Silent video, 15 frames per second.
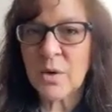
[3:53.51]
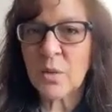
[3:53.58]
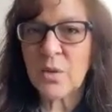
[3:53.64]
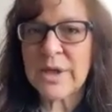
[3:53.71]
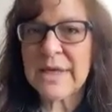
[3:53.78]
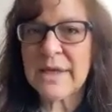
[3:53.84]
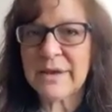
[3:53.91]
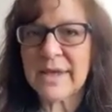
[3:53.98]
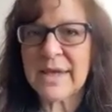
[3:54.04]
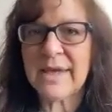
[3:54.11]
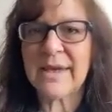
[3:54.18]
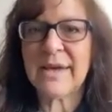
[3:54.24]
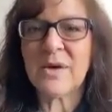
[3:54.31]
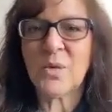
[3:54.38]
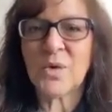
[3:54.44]
we
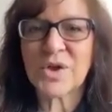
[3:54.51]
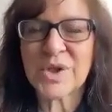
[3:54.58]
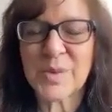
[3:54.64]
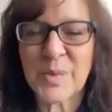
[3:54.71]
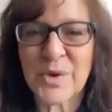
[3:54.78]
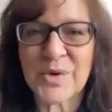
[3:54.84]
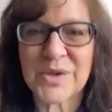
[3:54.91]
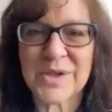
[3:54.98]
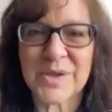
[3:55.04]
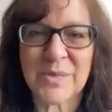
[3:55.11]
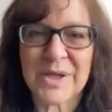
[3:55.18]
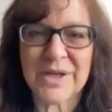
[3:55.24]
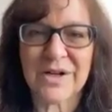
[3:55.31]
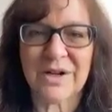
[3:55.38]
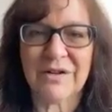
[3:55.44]
think we're supposed to
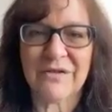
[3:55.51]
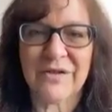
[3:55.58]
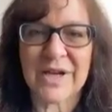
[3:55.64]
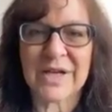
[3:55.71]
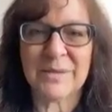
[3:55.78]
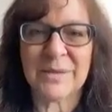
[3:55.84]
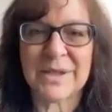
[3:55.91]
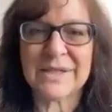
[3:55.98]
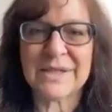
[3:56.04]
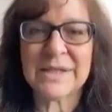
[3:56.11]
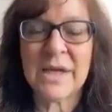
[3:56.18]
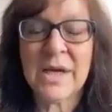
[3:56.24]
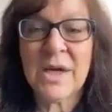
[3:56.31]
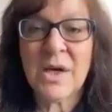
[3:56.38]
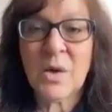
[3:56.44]
be in our families,